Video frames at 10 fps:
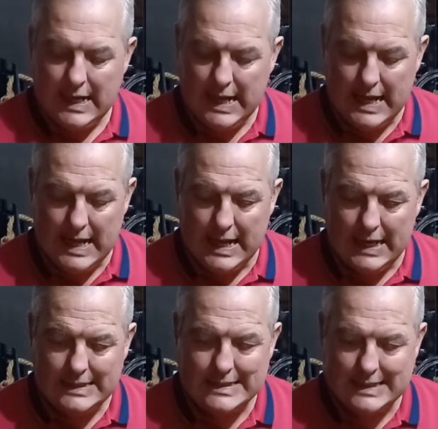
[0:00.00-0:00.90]

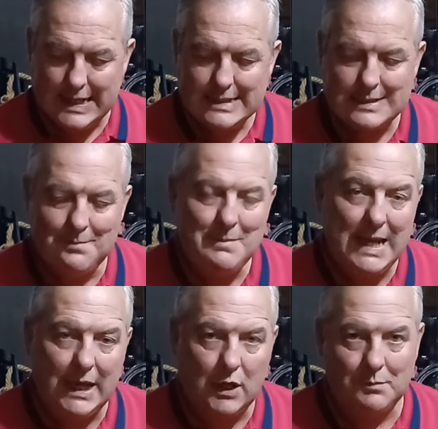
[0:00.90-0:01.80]
It says to
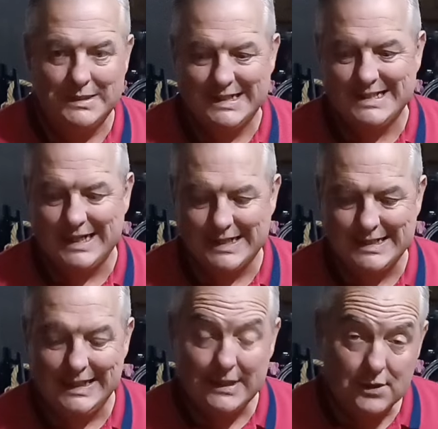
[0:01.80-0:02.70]
make it up to 6
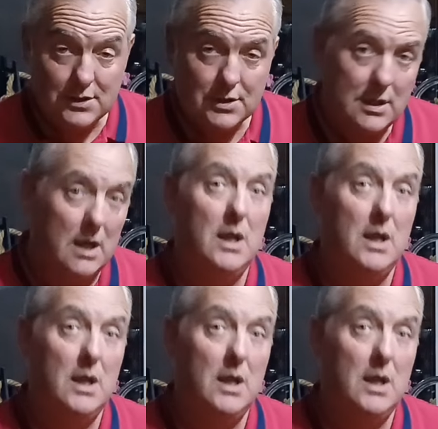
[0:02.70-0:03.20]
litres.